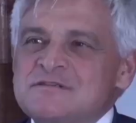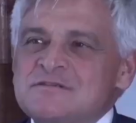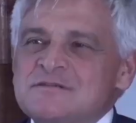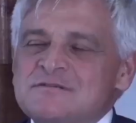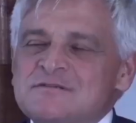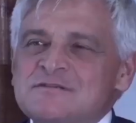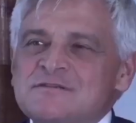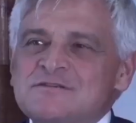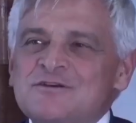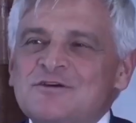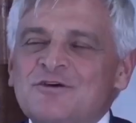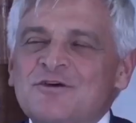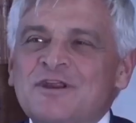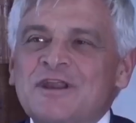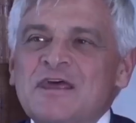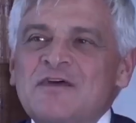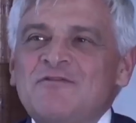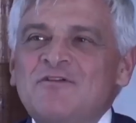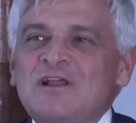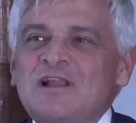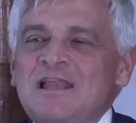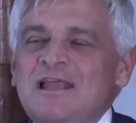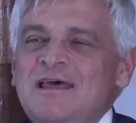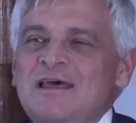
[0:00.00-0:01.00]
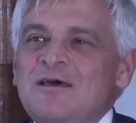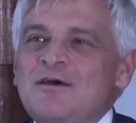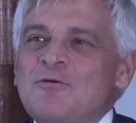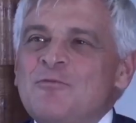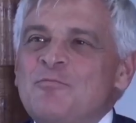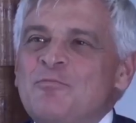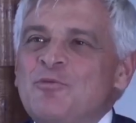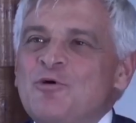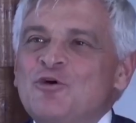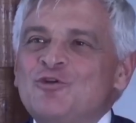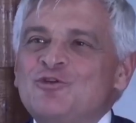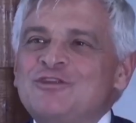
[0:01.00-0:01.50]
alpine uh,
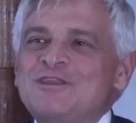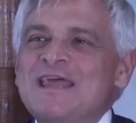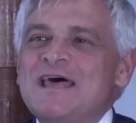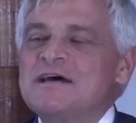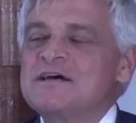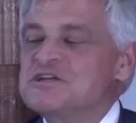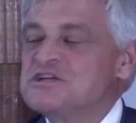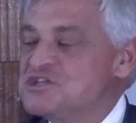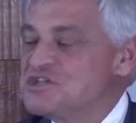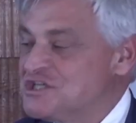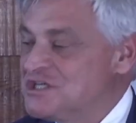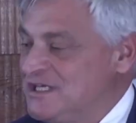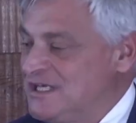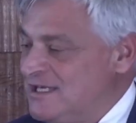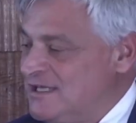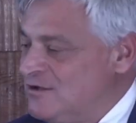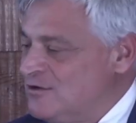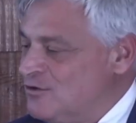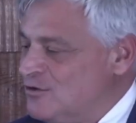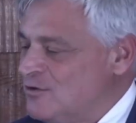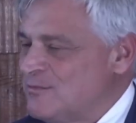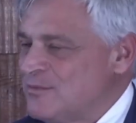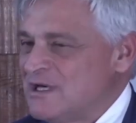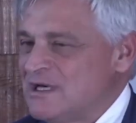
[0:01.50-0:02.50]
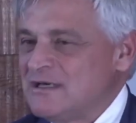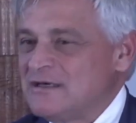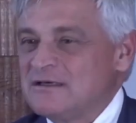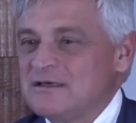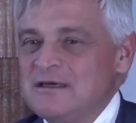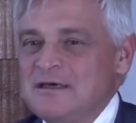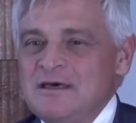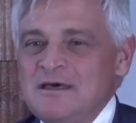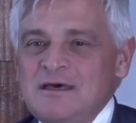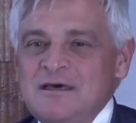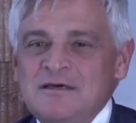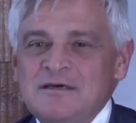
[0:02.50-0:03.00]

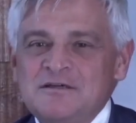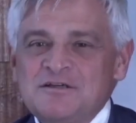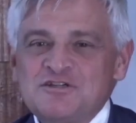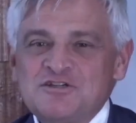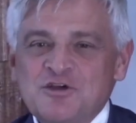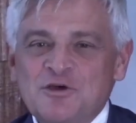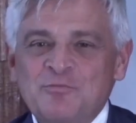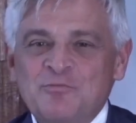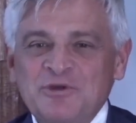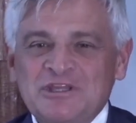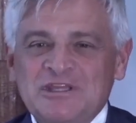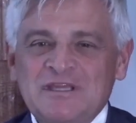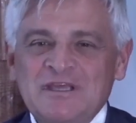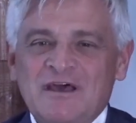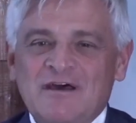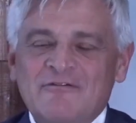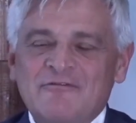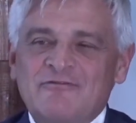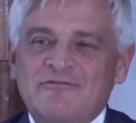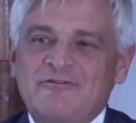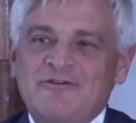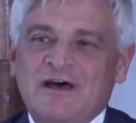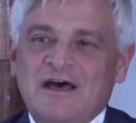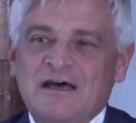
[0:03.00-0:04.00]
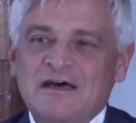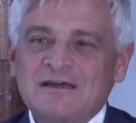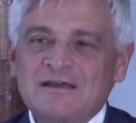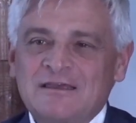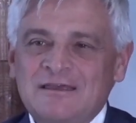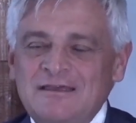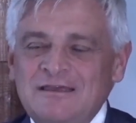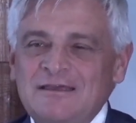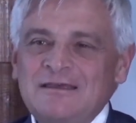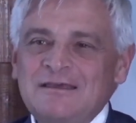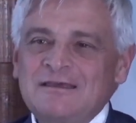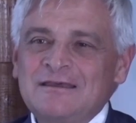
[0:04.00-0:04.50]
residences uh, so as to
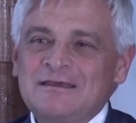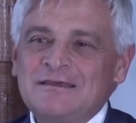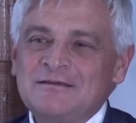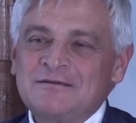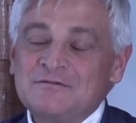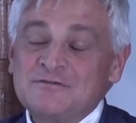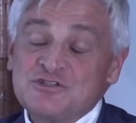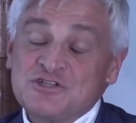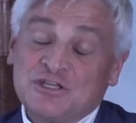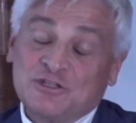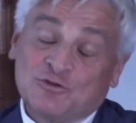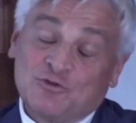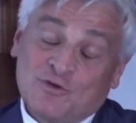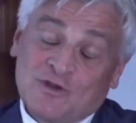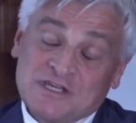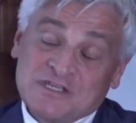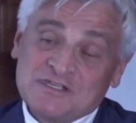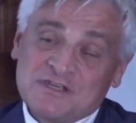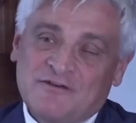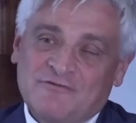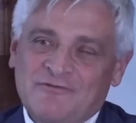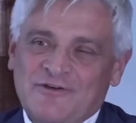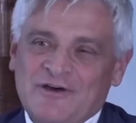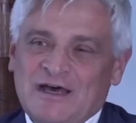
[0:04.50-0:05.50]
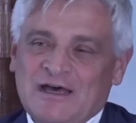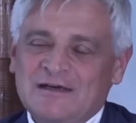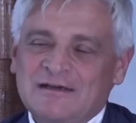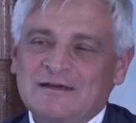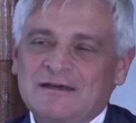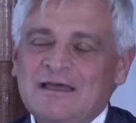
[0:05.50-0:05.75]
avoid depopulation.